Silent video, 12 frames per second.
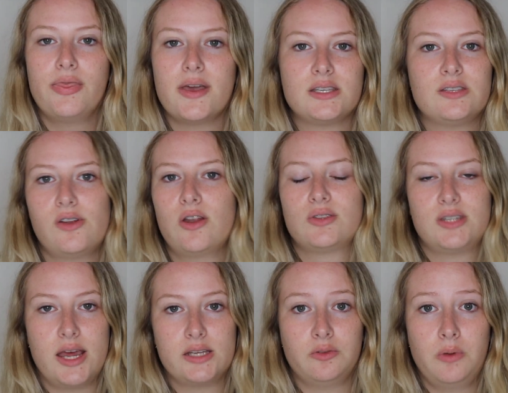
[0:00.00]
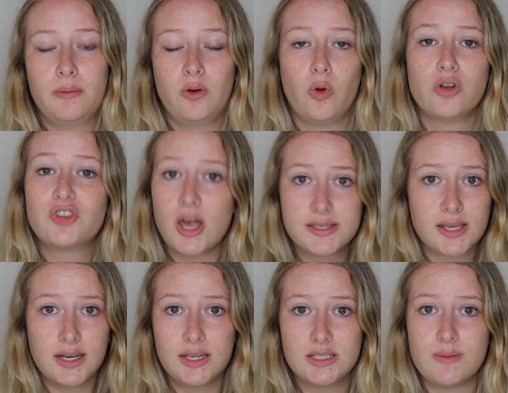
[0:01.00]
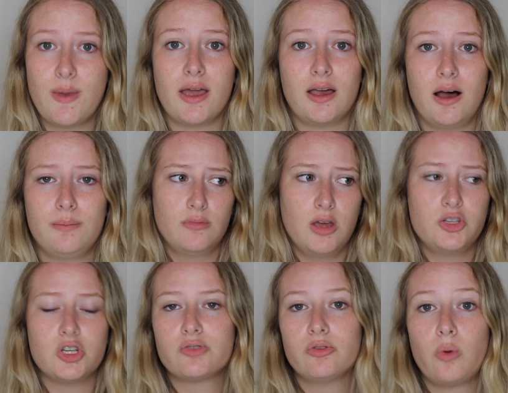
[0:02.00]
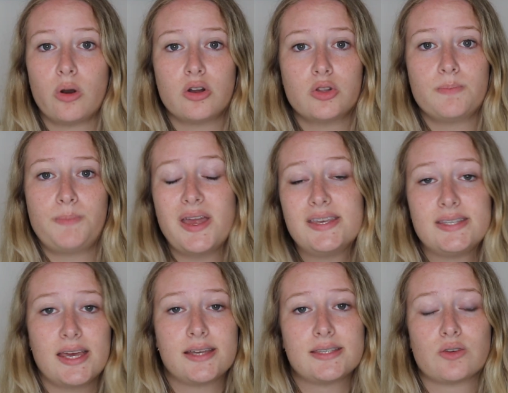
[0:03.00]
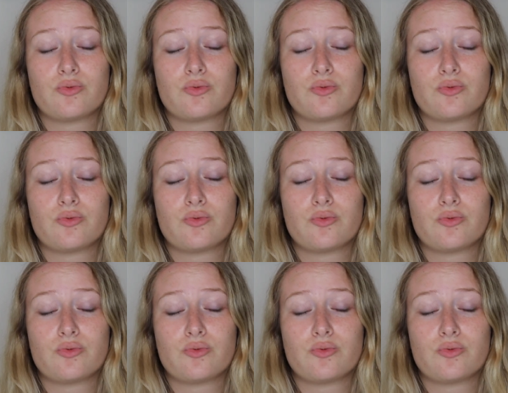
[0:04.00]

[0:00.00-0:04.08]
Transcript: This video today is for people who are just getting into makeup and just really want to know the basics,